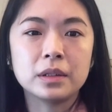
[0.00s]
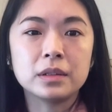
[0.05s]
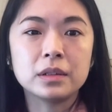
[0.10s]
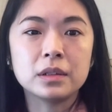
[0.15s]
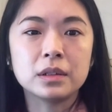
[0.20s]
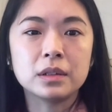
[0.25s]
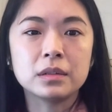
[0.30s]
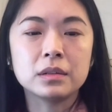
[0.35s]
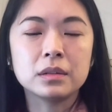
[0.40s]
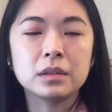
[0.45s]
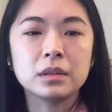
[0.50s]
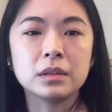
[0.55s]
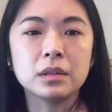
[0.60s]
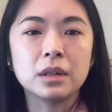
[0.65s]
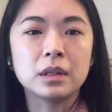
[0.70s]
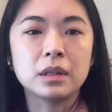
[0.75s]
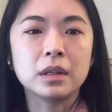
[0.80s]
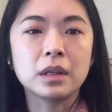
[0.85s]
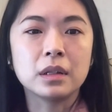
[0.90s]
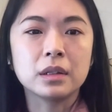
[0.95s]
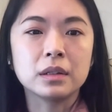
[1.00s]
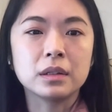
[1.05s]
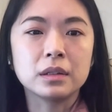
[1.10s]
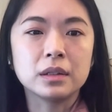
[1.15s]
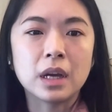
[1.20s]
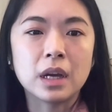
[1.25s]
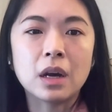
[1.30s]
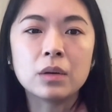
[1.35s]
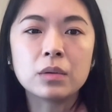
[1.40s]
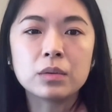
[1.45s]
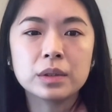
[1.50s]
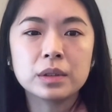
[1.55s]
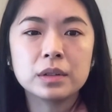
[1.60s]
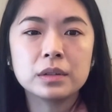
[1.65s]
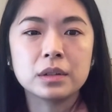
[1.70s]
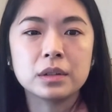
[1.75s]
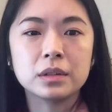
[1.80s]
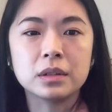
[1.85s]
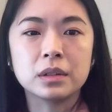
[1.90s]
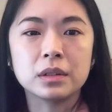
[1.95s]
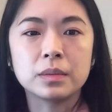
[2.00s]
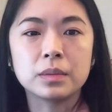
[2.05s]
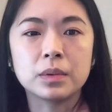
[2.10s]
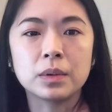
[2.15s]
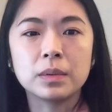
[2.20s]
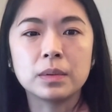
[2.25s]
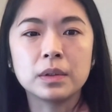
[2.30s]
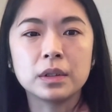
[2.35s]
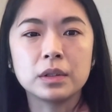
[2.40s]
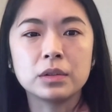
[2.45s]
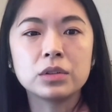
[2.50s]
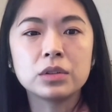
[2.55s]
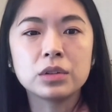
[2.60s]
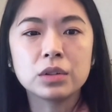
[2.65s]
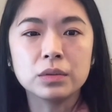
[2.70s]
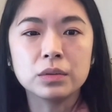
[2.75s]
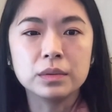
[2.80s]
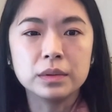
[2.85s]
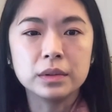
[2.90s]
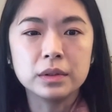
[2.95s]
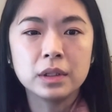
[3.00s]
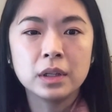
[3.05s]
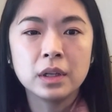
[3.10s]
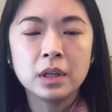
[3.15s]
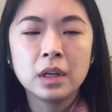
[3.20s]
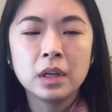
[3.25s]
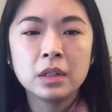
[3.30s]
the algorithm is properly tuned.